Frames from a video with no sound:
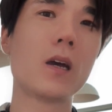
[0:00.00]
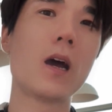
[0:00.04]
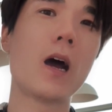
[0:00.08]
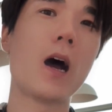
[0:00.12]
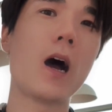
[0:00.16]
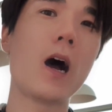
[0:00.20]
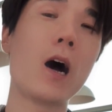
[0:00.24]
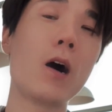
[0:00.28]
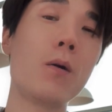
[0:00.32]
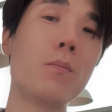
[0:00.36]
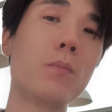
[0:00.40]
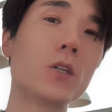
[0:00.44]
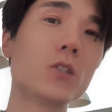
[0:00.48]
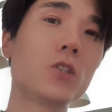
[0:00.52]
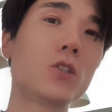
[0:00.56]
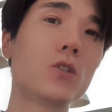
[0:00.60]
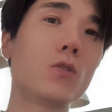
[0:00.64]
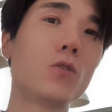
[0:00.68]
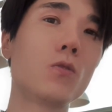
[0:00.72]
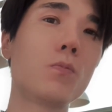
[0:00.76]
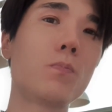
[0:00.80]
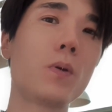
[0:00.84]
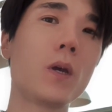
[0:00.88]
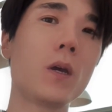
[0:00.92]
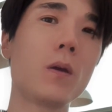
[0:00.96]
How much
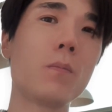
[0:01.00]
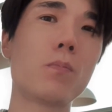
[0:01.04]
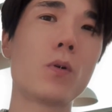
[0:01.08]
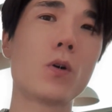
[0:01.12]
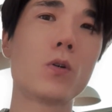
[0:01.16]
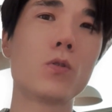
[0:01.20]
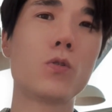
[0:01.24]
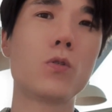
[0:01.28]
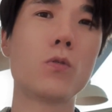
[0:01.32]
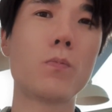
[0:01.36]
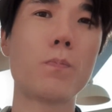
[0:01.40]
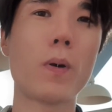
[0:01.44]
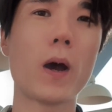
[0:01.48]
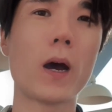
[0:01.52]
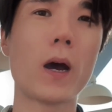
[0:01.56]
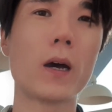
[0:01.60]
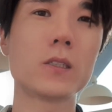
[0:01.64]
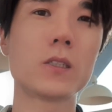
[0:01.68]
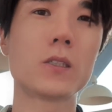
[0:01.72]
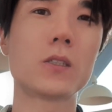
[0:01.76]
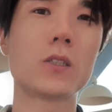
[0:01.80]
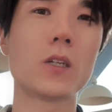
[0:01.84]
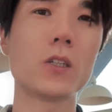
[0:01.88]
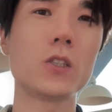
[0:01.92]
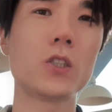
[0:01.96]
do people who
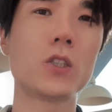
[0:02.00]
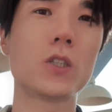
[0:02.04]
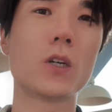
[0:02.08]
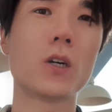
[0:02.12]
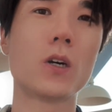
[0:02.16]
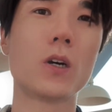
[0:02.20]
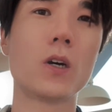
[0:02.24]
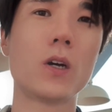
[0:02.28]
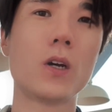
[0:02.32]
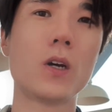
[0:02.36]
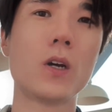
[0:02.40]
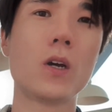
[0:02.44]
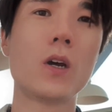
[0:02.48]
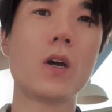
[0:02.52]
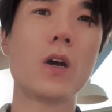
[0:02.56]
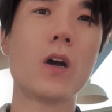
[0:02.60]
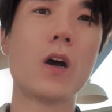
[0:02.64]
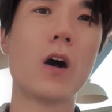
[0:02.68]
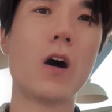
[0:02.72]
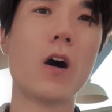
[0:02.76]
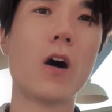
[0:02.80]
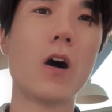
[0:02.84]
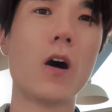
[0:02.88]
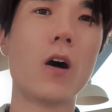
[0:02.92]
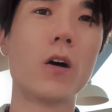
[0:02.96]
pass such a
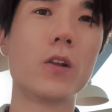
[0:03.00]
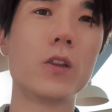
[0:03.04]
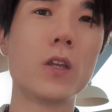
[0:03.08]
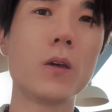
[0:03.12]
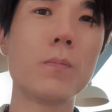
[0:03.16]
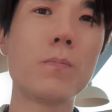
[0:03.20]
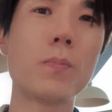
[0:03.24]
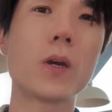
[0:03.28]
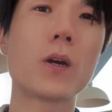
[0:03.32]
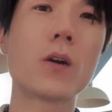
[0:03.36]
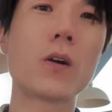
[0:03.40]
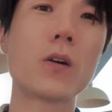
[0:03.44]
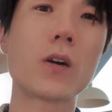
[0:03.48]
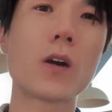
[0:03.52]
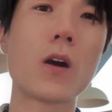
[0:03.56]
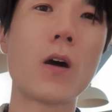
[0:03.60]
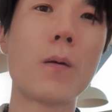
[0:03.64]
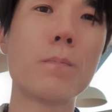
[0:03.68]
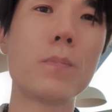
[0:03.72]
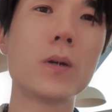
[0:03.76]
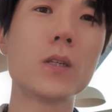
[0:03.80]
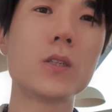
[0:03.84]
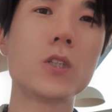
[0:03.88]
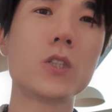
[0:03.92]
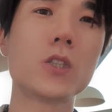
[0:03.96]
difficult
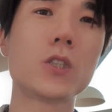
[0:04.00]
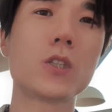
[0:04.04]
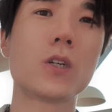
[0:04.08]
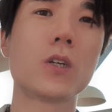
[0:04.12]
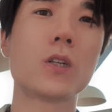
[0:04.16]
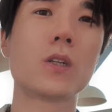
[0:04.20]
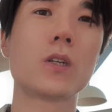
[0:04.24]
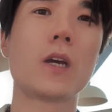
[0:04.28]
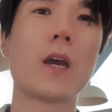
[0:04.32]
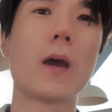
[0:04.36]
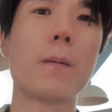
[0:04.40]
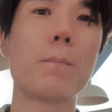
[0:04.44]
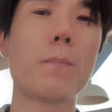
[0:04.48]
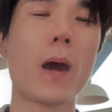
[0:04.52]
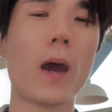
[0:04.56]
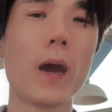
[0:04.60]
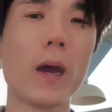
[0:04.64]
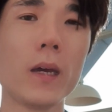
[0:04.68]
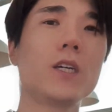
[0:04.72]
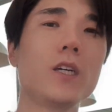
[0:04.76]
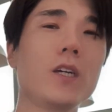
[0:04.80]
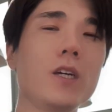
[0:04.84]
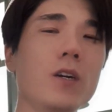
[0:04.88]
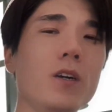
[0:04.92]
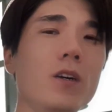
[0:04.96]
competition get
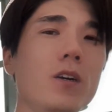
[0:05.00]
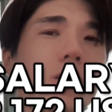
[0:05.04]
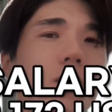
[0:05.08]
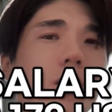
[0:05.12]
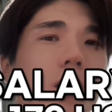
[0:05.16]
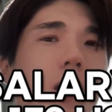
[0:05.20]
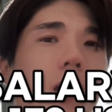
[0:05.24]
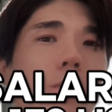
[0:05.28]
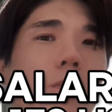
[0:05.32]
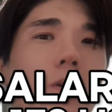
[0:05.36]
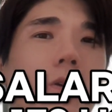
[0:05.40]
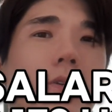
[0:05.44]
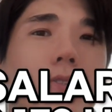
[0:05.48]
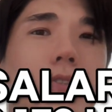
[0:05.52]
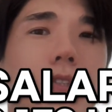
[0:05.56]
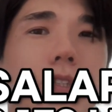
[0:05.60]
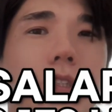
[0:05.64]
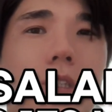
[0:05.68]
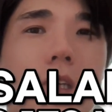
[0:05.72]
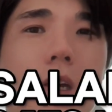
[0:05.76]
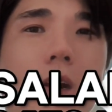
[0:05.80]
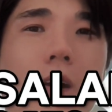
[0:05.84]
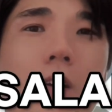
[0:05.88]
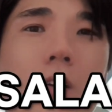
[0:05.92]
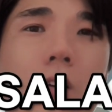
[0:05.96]
paid? Here, average
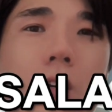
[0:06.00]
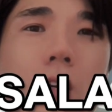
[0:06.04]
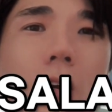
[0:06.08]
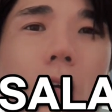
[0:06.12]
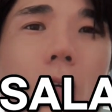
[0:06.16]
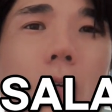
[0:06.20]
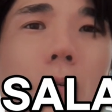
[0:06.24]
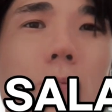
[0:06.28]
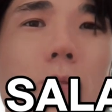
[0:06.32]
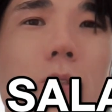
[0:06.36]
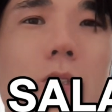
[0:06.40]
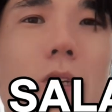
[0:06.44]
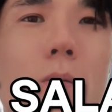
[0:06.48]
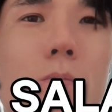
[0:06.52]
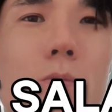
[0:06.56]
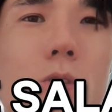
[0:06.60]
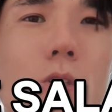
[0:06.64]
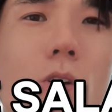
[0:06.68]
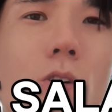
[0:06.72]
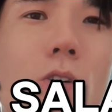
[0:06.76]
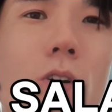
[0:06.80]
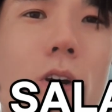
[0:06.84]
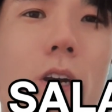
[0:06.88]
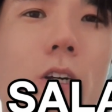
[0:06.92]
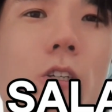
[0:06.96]
salary of
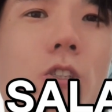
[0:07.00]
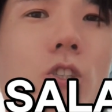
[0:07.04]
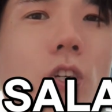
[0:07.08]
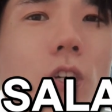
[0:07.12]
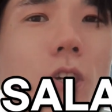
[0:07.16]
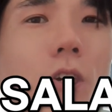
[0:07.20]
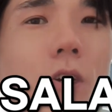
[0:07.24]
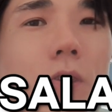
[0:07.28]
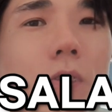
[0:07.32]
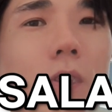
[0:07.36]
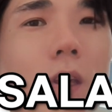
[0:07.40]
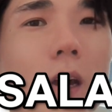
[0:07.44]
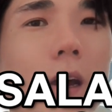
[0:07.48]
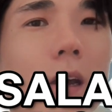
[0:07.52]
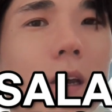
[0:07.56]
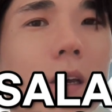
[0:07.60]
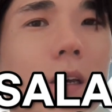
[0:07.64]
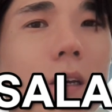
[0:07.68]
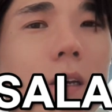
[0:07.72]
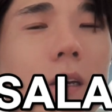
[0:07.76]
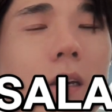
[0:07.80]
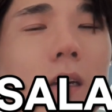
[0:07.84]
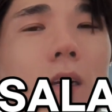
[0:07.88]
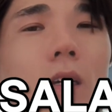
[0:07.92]
Samsung, LG, Hyundai.